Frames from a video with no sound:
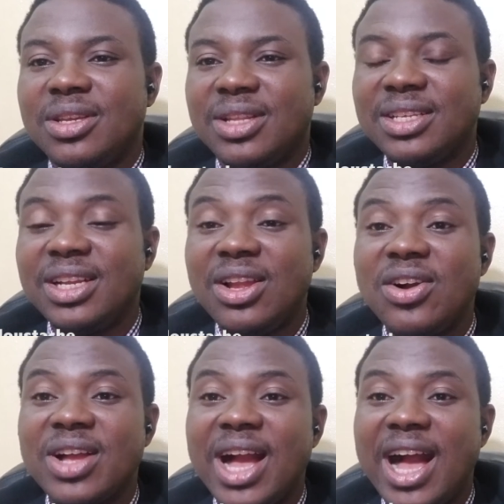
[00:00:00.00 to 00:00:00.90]
That's a
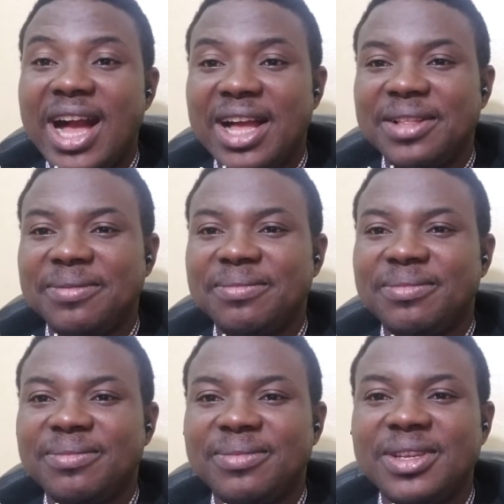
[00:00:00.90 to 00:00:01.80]
long R
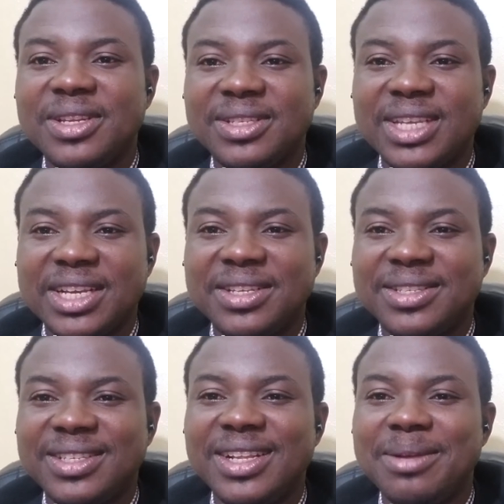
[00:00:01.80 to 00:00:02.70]
in the
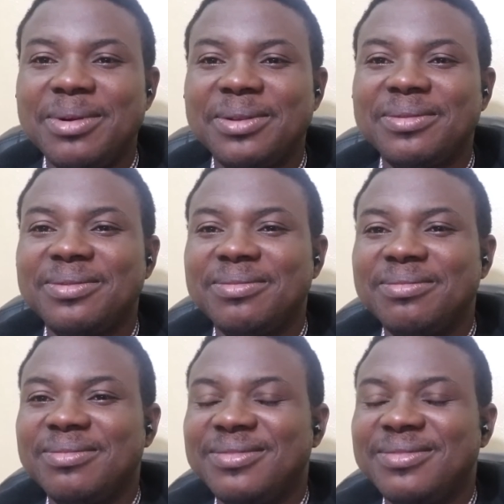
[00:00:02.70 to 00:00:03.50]
second syllable.